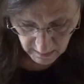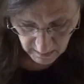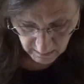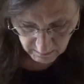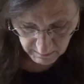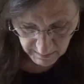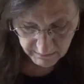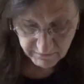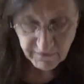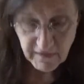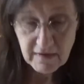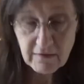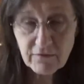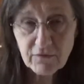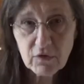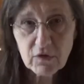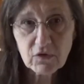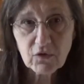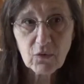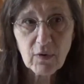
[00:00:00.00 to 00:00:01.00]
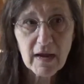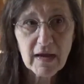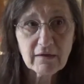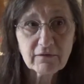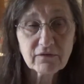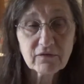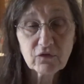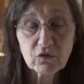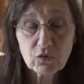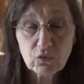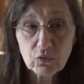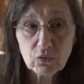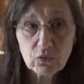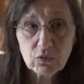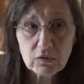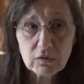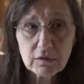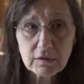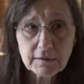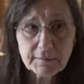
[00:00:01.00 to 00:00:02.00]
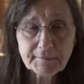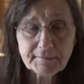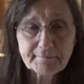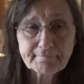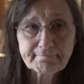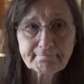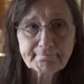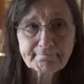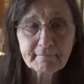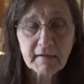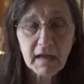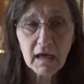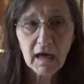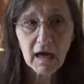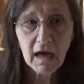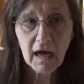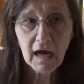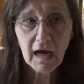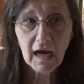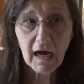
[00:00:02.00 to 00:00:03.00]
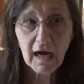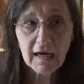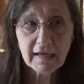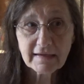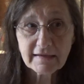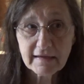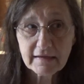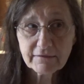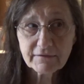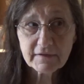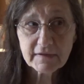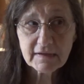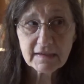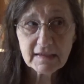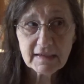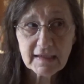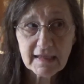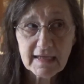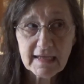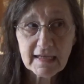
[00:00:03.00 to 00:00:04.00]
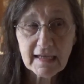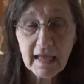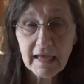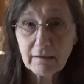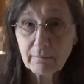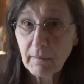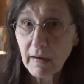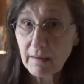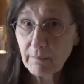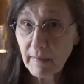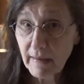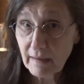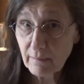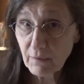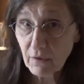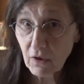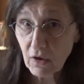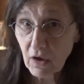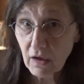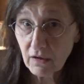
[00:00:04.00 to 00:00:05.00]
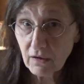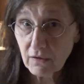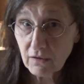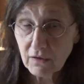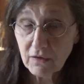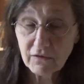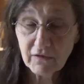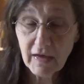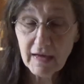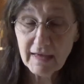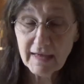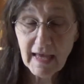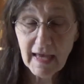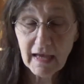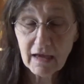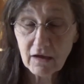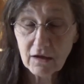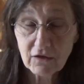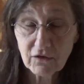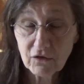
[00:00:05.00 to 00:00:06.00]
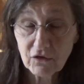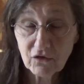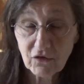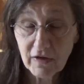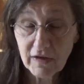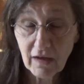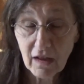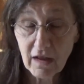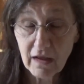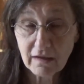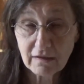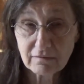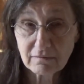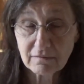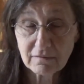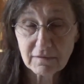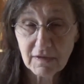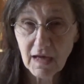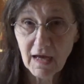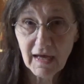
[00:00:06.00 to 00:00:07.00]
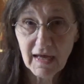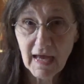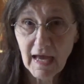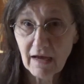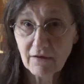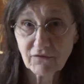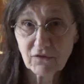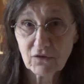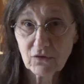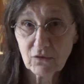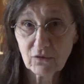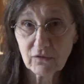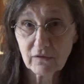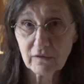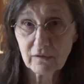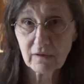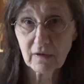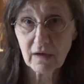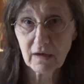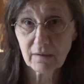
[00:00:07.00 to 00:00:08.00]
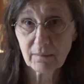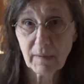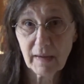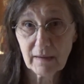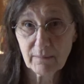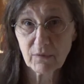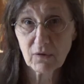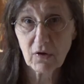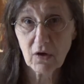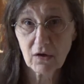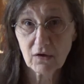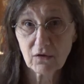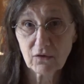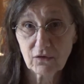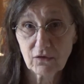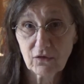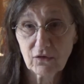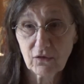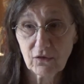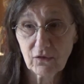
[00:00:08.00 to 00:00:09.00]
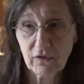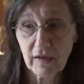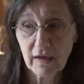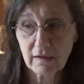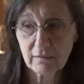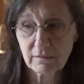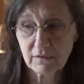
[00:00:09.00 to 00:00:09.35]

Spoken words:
My favorite craft tool, I definitely like my paper cutter because I can't cut a straight line. I have to use a paper cutter to do that.